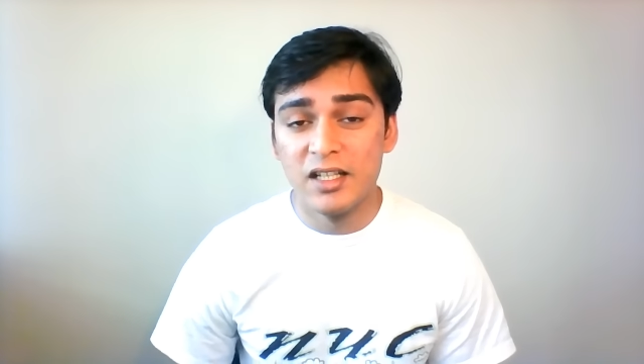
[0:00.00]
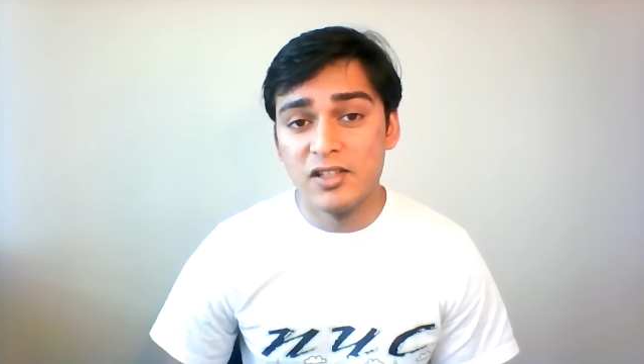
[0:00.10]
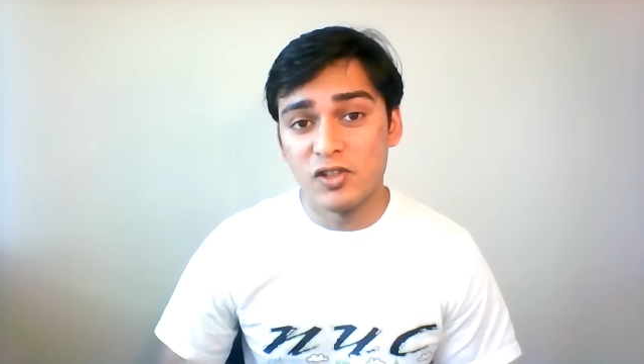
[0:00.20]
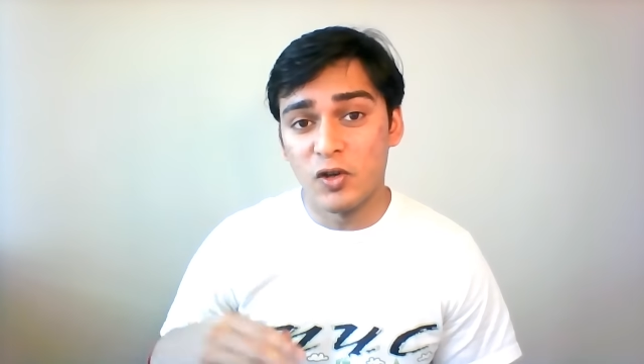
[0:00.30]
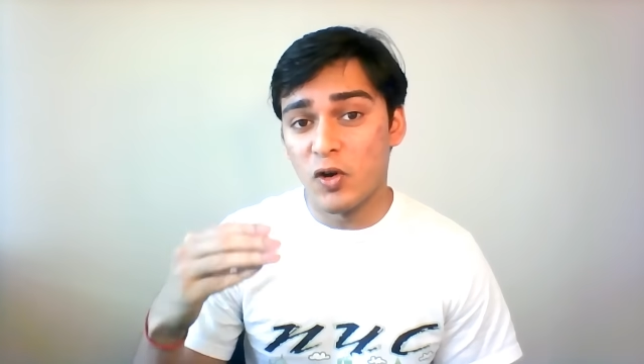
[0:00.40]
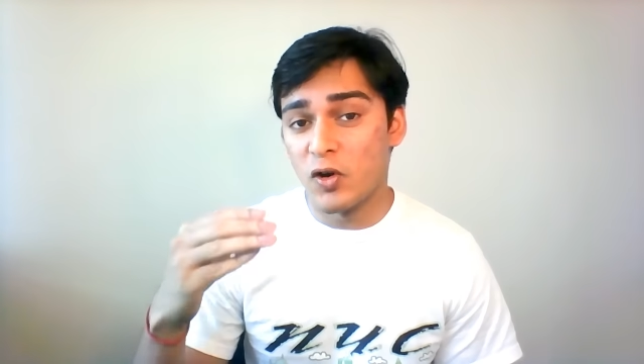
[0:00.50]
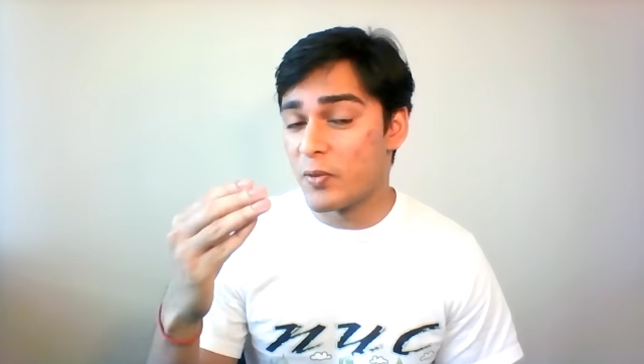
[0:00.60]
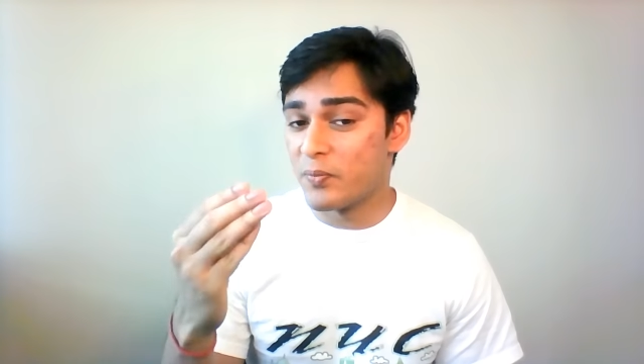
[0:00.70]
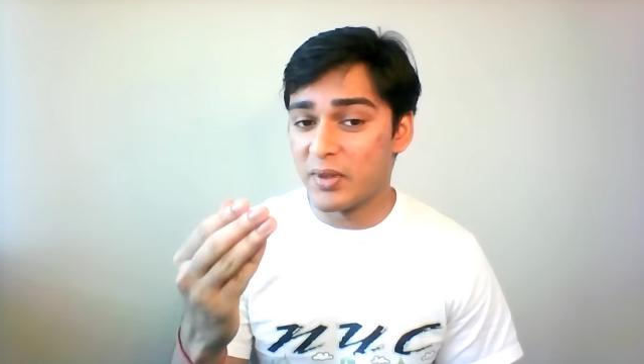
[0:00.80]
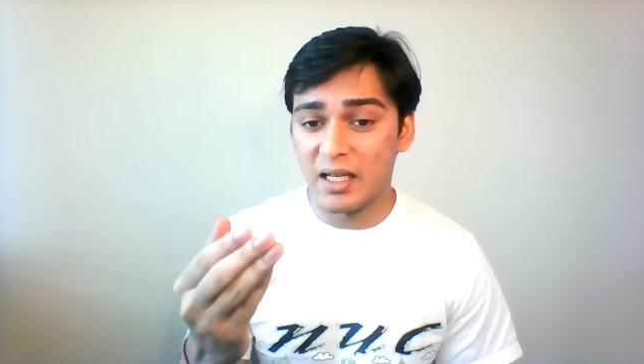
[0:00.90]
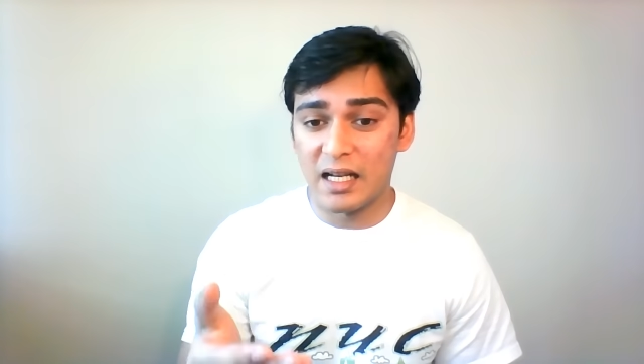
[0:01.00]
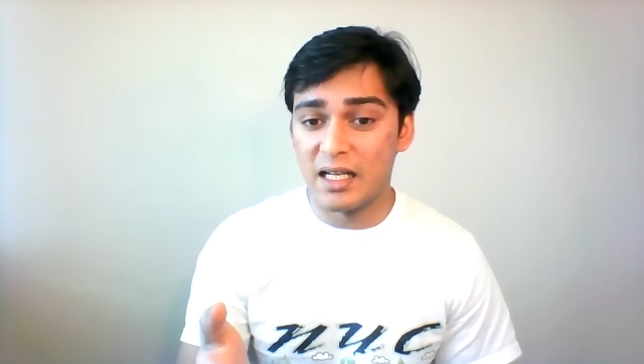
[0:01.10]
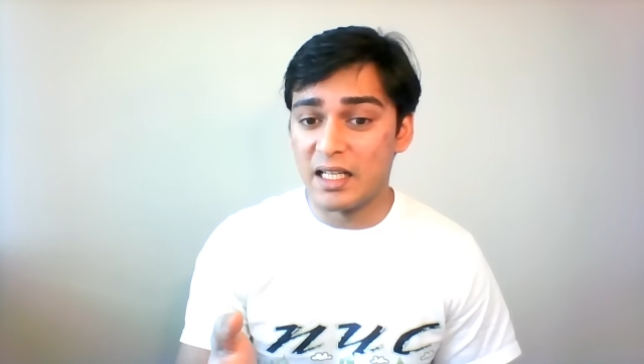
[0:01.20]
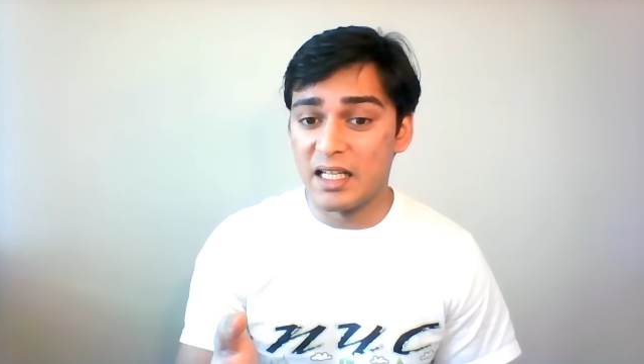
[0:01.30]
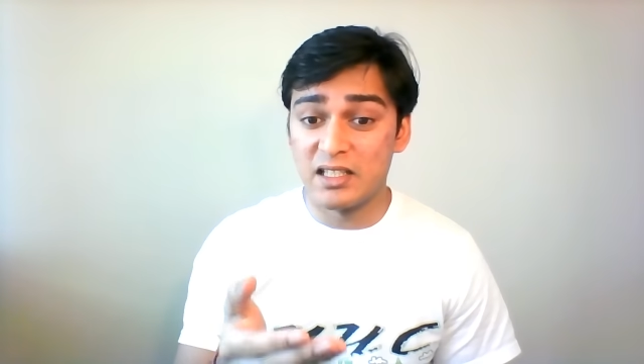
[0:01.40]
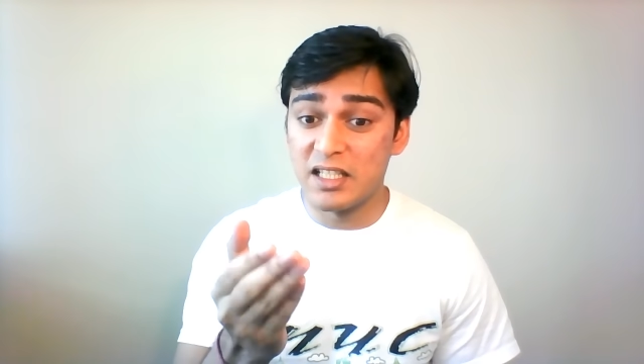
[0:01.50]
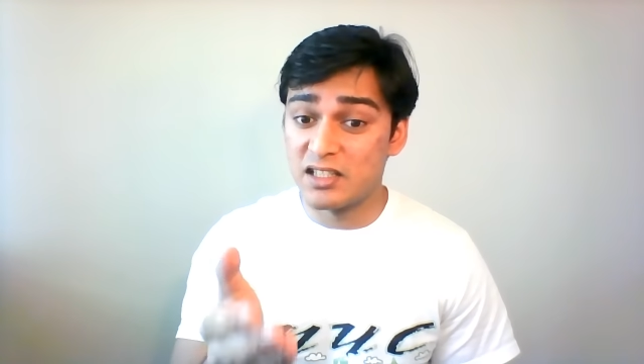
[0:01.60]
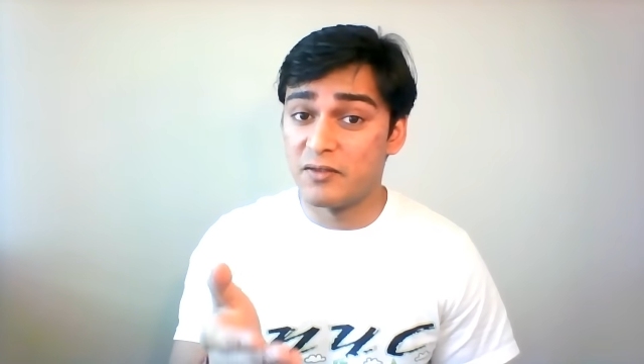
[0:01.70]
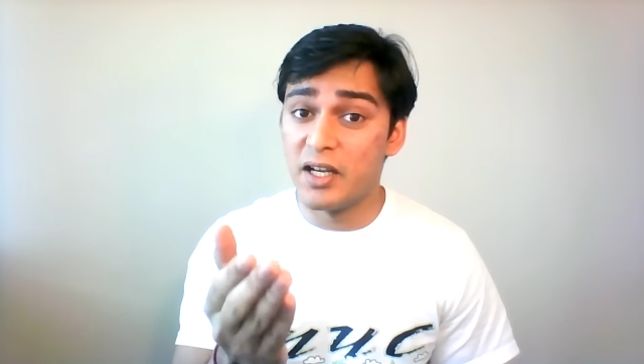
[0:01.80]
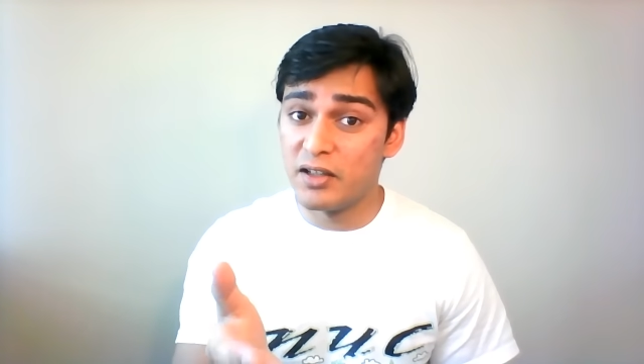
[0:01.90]
So uh, it's,
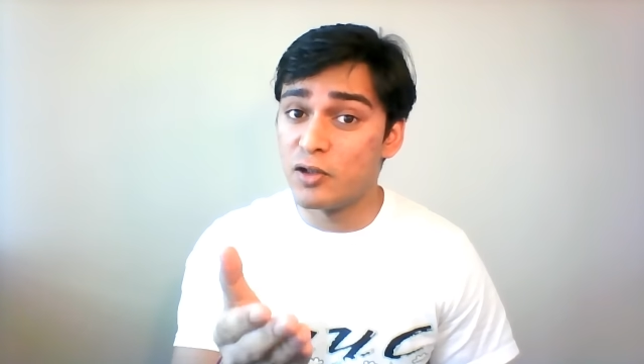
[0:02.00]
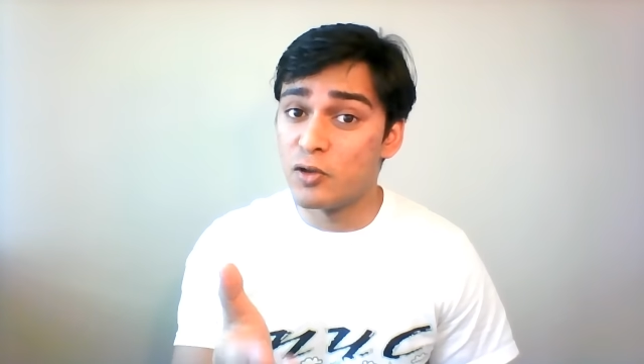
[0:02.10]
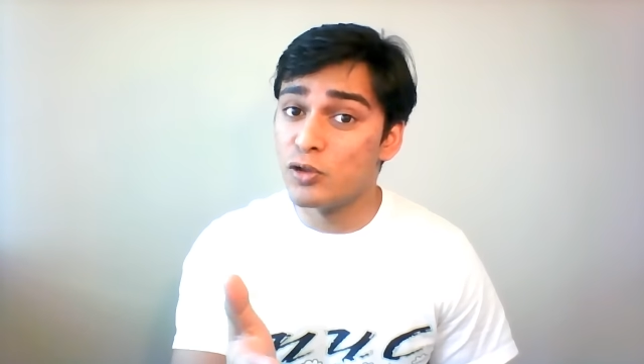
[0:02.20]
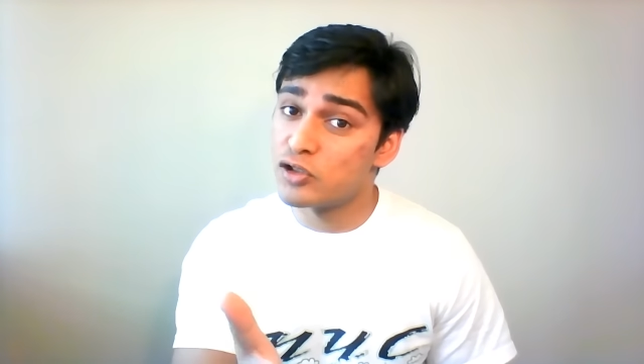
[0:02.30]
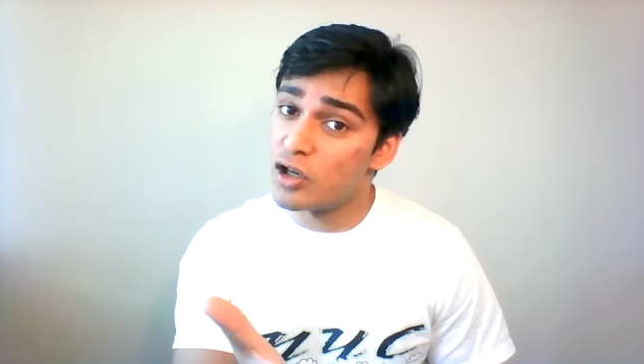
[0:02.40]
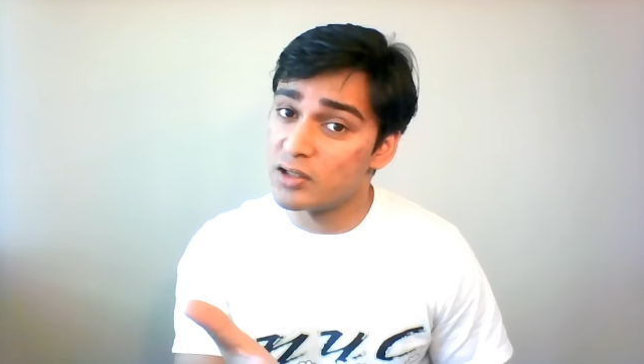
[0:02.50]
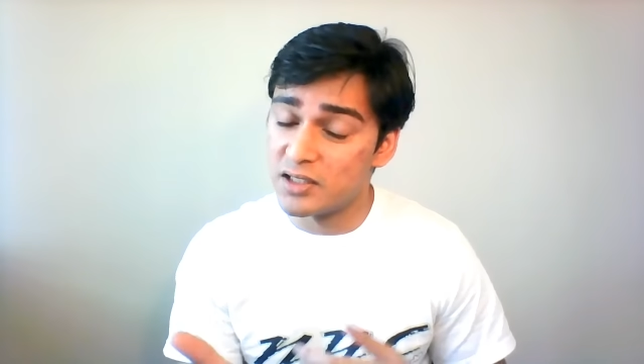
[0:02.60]
it's a very cool song.